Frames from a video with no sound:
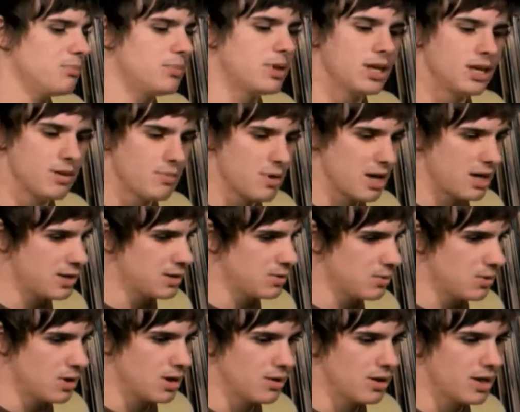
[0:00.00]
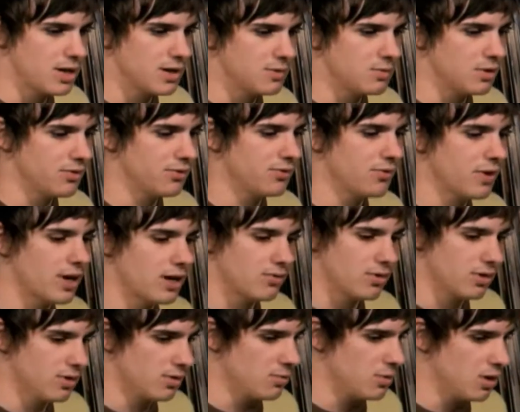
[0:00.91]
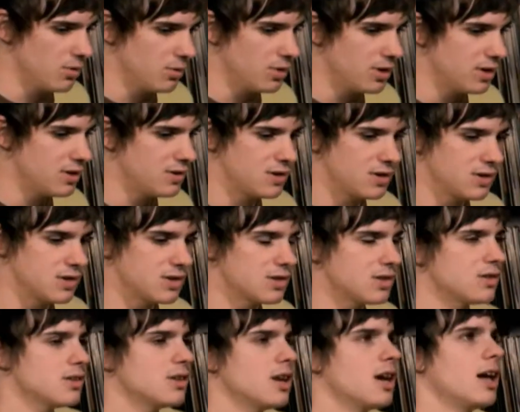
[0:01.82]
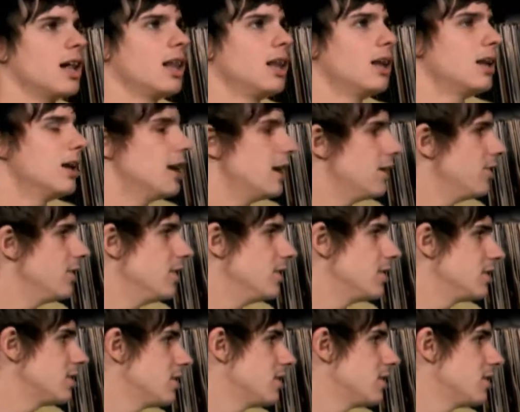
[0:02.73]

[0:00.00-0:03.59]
Beardy Man as well. He's my favourite at the moment. He's just hilarious.